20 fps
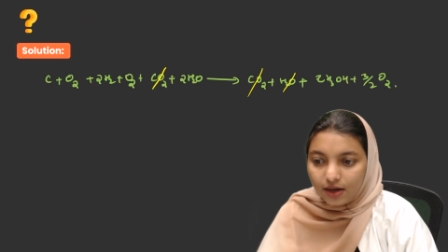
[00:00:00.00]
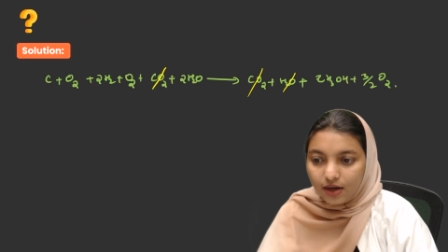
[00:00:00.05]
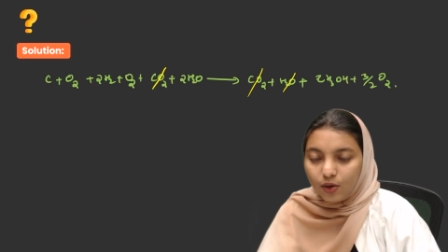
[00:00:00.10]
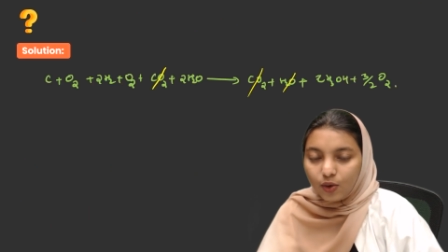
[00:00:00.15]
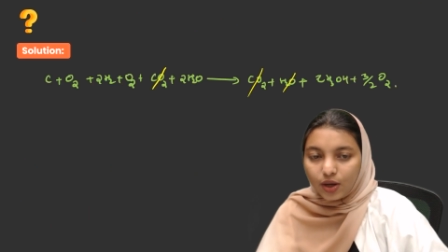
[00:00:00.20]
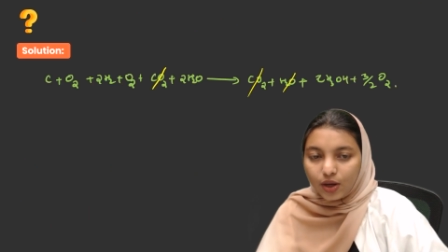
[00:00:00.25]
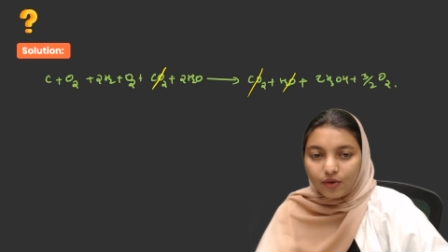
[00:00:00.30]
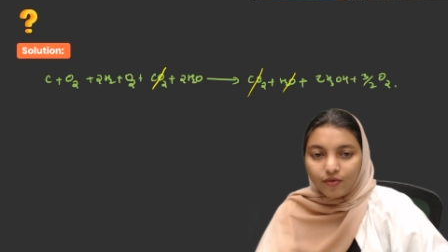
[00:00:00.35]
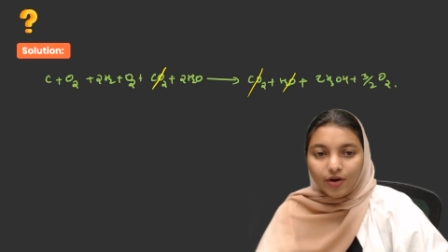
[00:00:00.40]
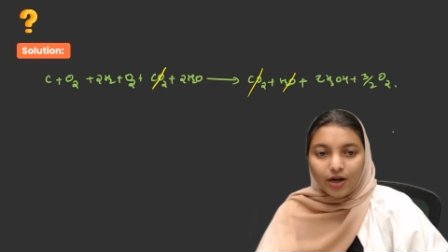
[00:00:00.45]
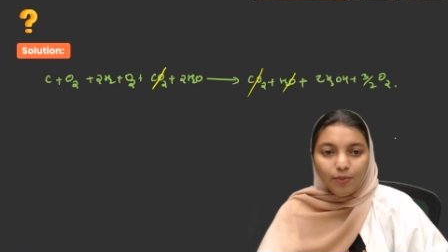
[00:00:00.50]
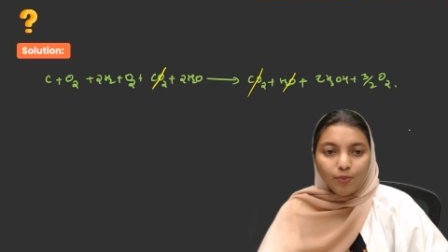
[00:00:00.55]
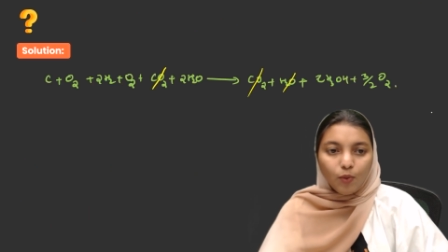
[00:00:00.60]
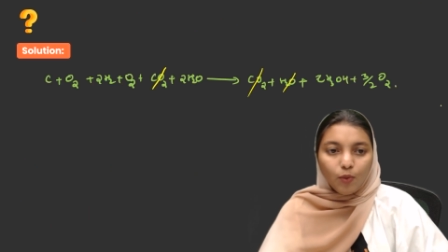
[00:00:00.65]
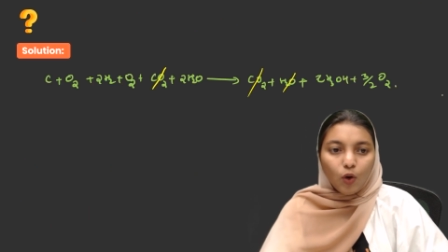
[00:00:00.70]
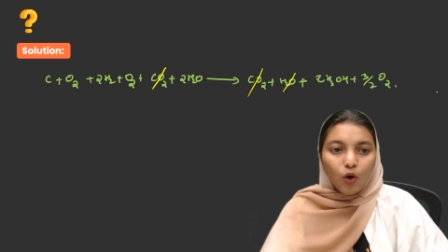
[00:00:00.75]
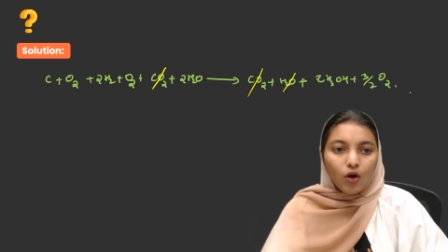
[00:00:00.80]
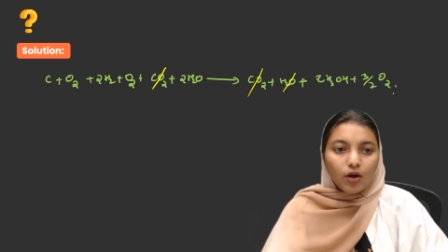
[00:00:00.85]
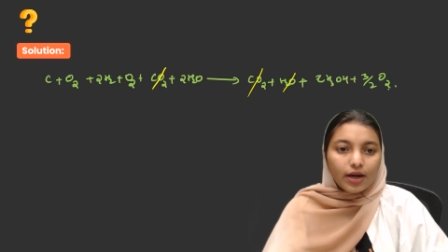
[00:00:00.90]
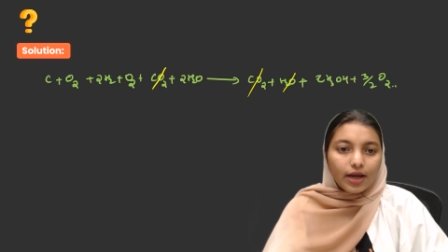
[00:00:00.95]
Okay, one
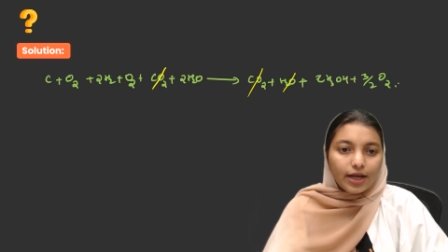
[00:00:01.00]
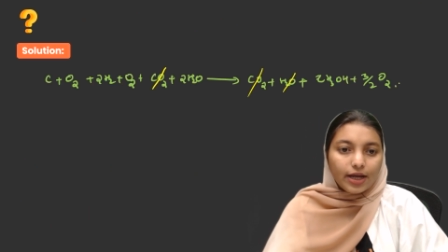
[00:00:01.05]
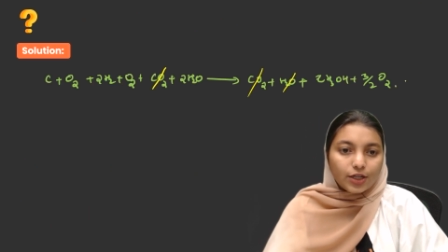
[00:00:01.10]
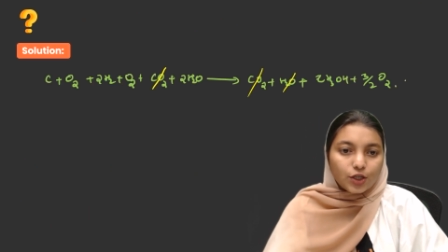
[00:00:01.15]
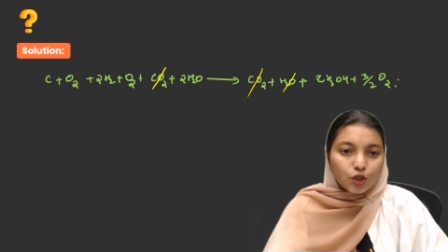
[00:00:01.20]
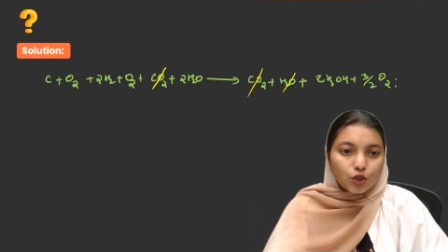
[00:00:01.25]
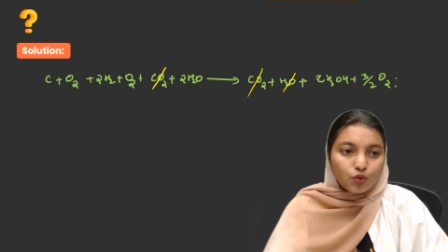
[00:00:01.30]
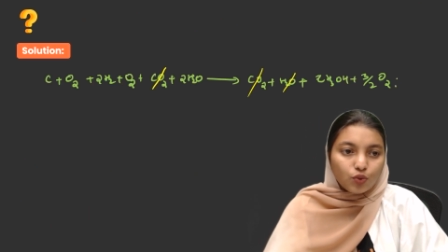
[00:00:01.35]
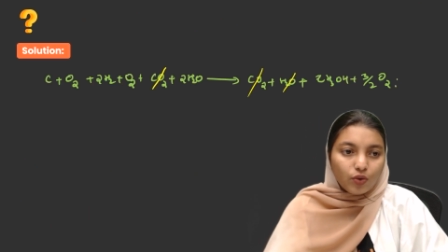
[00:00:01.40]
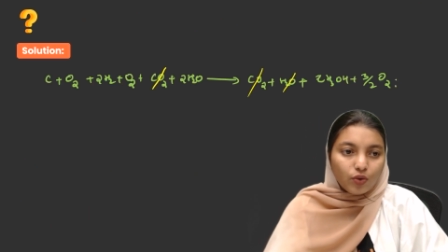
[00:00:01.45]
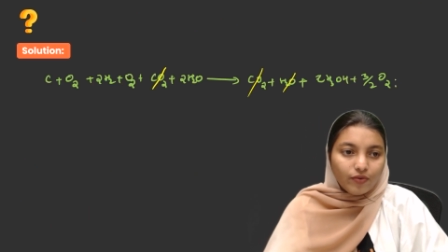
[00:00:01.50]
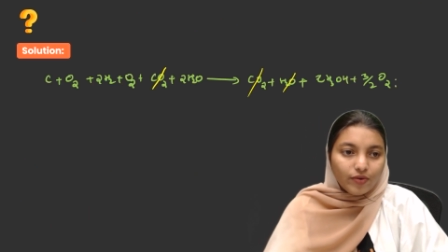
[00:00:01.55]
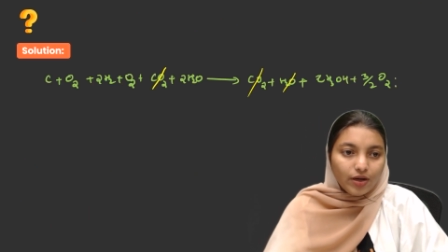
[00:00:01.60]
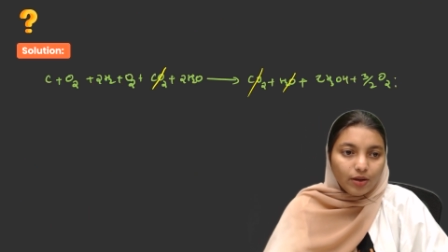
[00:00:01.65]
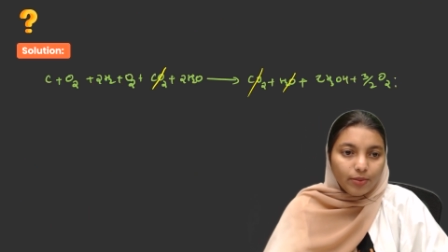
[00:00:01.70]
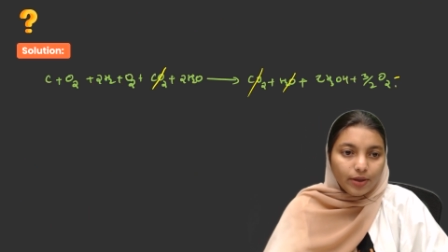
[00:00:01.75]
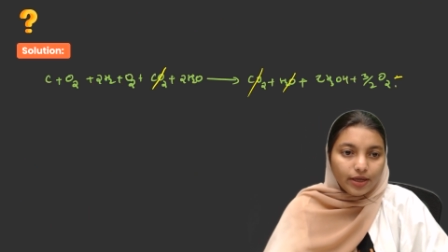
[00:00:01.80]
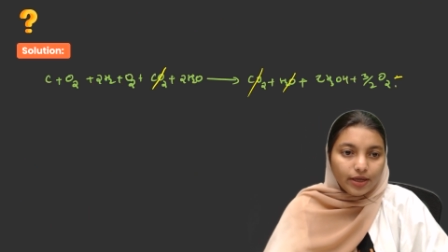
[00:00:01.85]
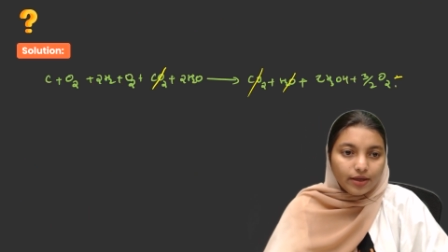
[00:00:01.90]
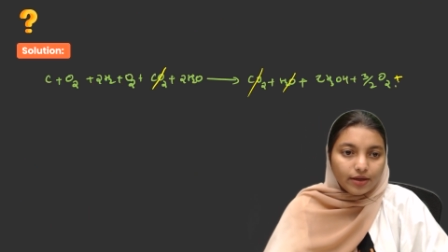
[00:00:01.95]
more H2O
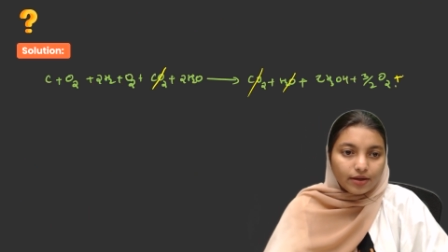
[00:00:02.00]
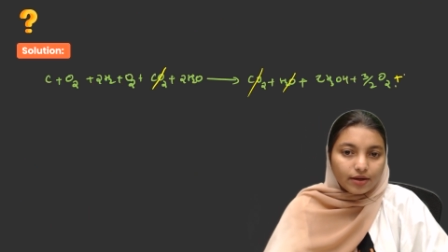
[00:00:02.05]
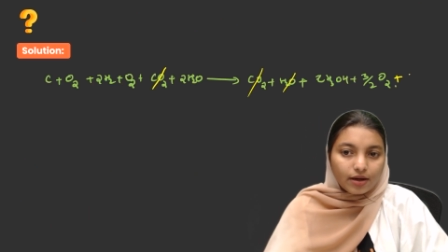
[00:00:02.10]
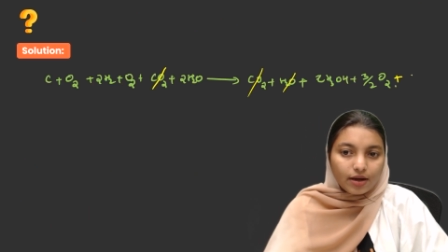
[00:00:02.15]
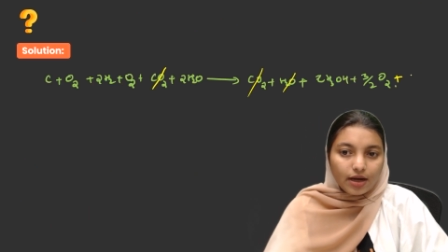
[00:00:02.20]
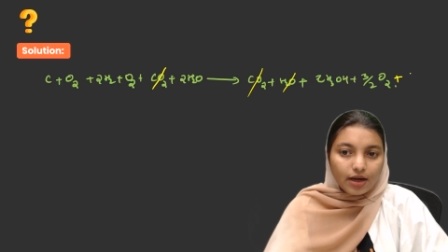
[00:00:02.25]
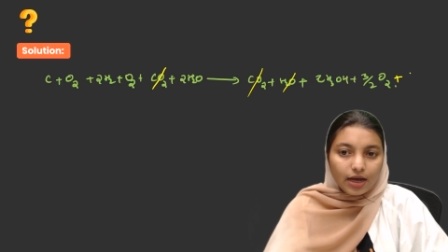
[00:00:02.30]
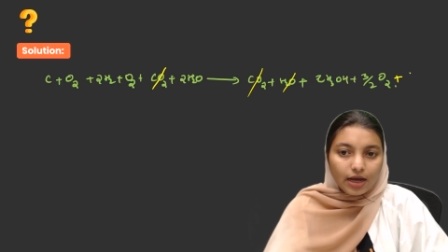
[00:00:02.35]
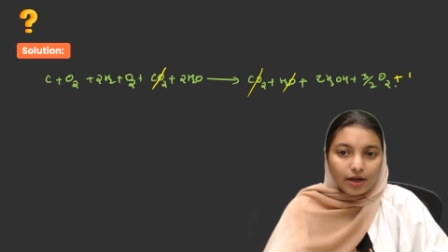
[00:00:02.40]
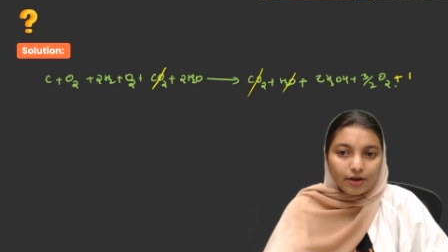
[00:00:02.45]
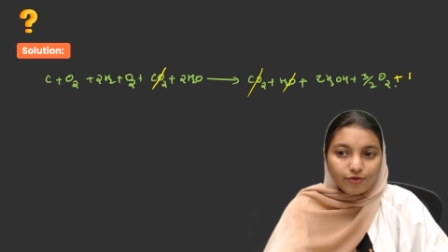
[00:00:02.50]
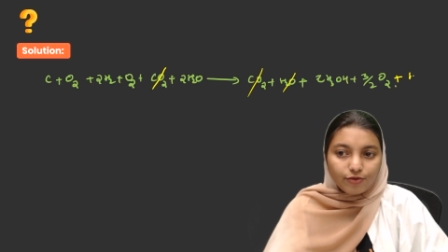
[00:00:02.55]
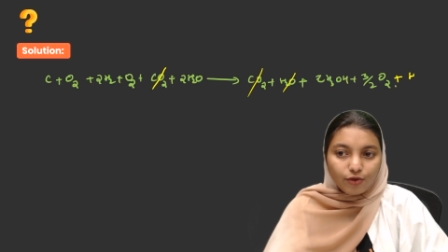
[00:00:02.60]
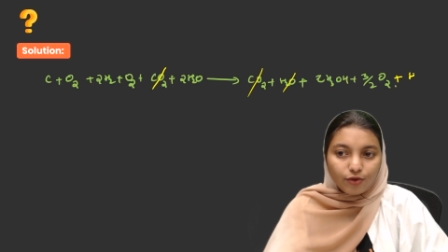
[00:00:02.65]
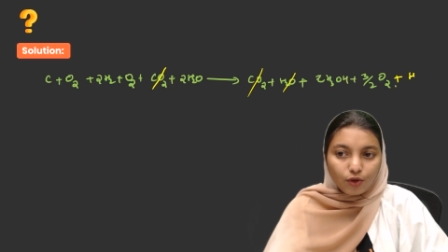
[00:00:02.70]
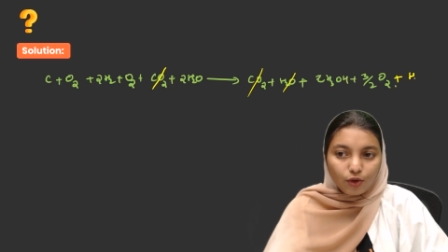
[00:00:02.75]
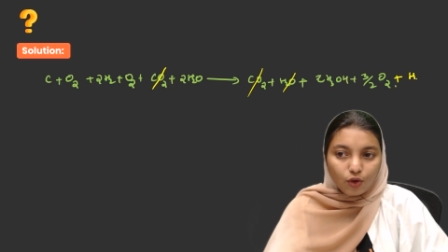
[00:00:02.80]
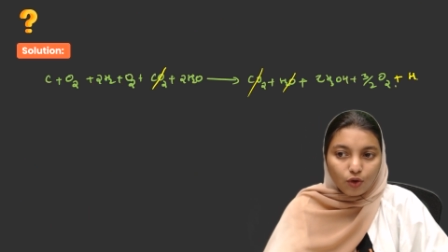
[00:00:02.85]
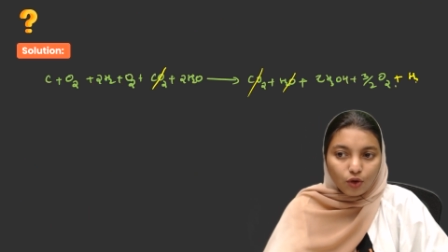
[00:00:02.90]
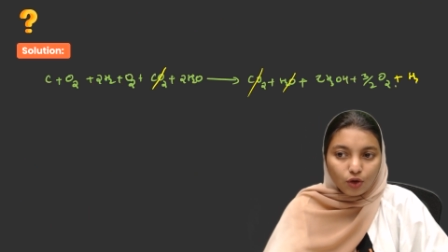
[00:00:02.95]
will be here. I
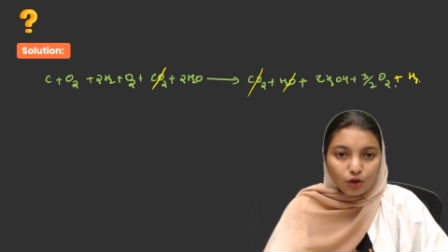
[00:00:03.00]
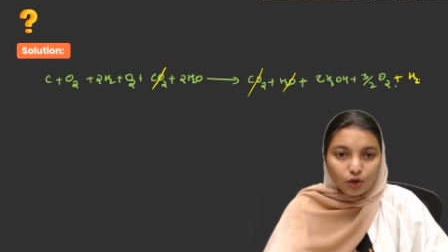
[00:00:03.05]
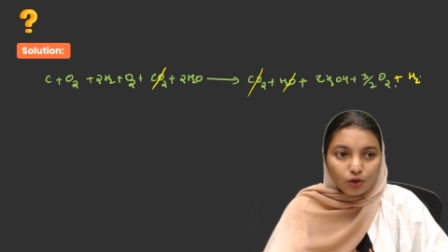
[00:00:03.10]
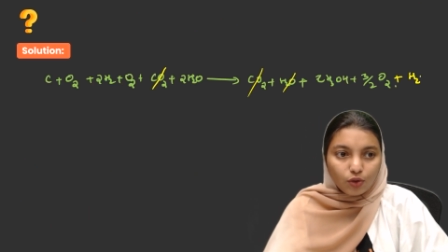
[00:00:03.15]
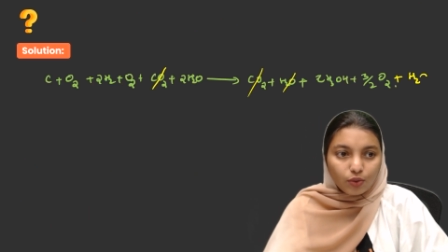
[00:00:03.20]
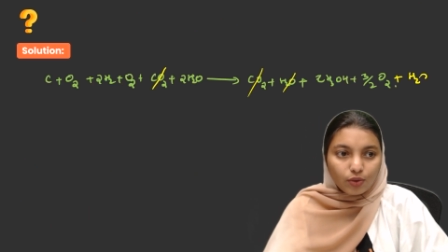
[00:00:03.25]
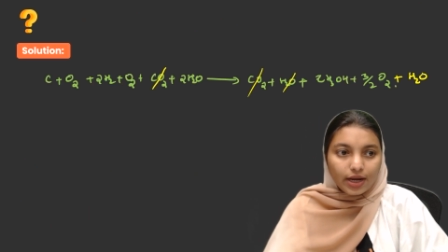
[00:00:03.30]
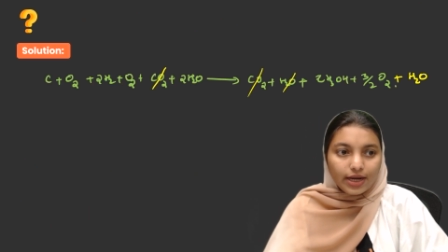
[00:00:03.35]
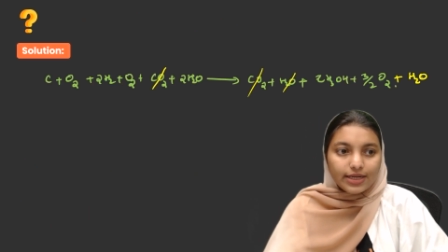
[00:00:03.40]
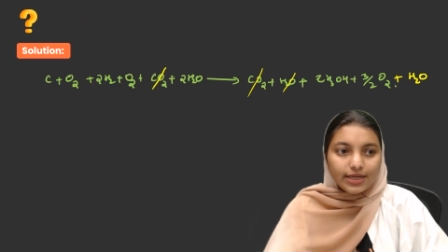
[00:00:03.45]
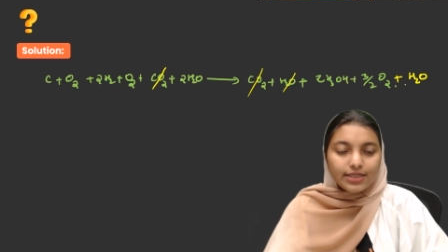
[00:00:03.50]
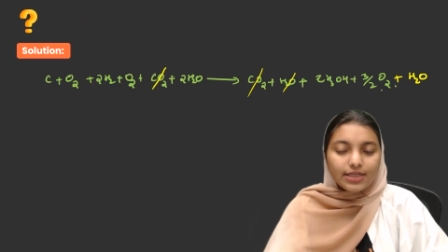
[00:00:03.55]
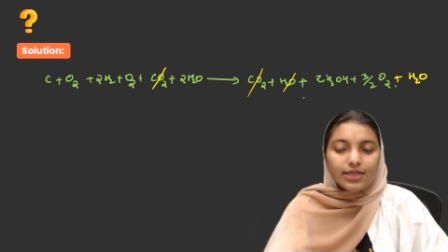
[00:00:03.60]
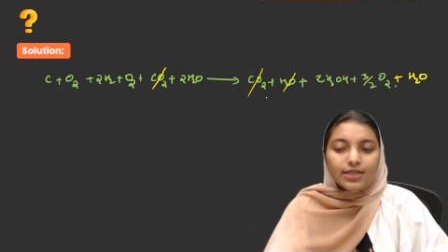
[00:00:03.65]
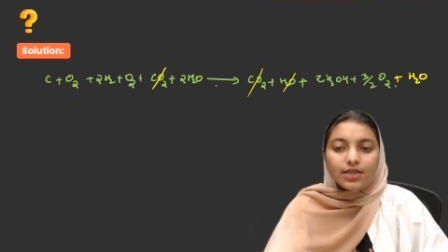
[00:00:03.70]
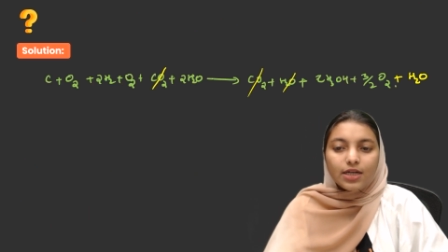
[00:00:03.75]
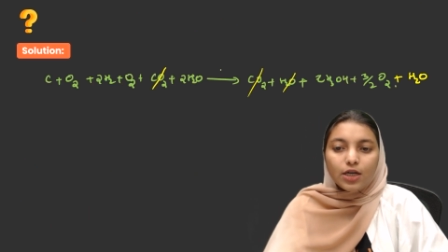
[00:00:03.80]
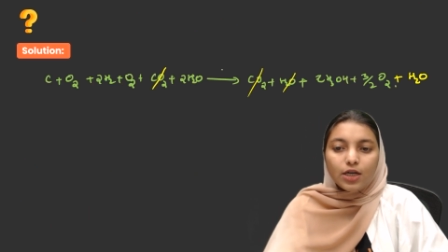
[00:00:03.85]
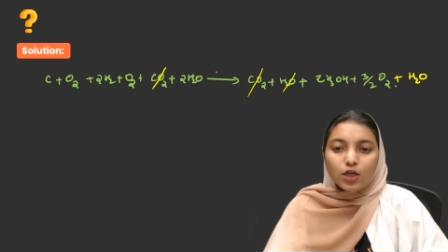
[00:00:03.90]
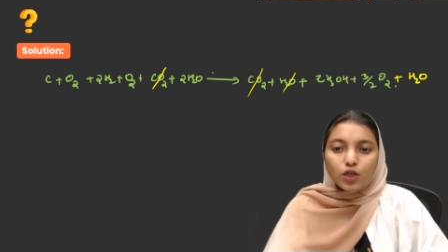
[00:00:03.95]
forgot to write
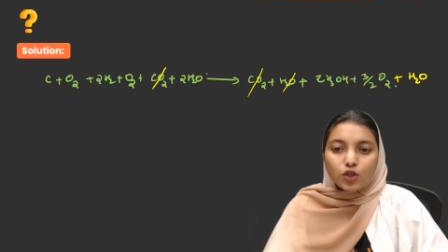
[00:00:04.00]
it.